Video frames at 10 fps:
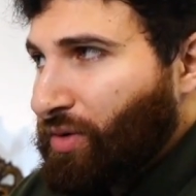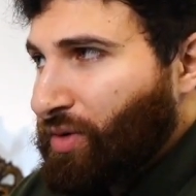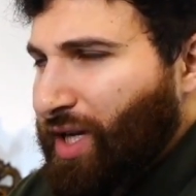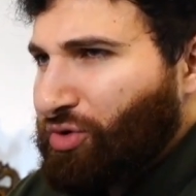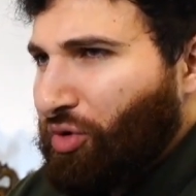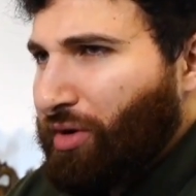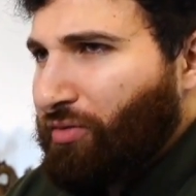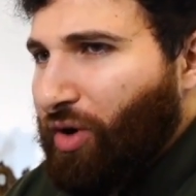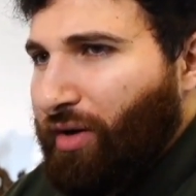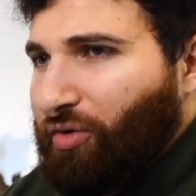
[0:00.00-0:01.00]
Was I
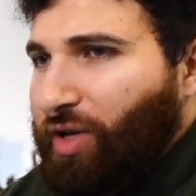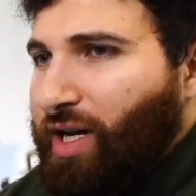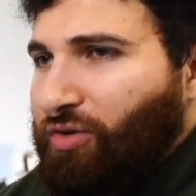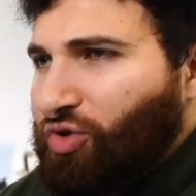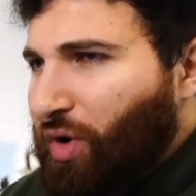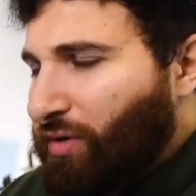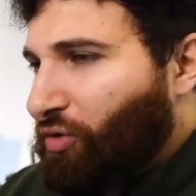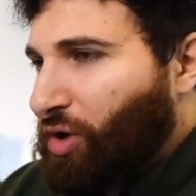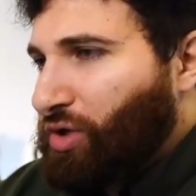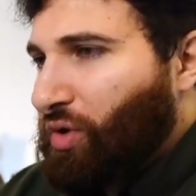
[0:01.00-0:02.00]
24? I forget. I was
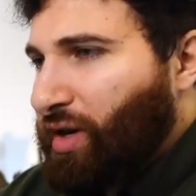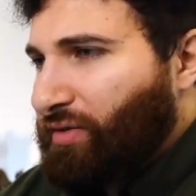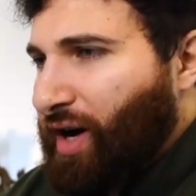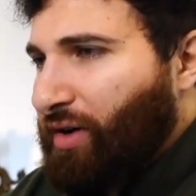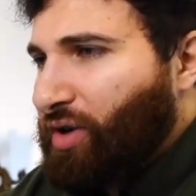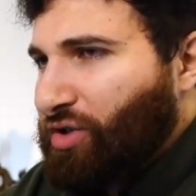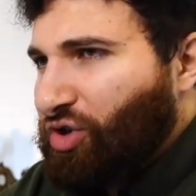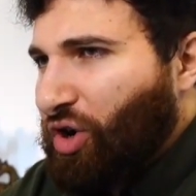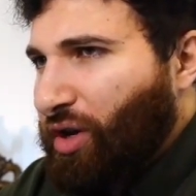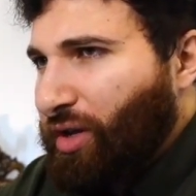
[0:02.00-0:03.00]
24 or 25 when I
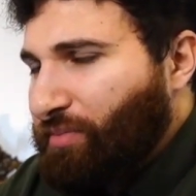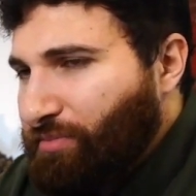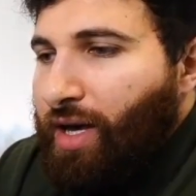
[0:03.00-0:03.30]
started.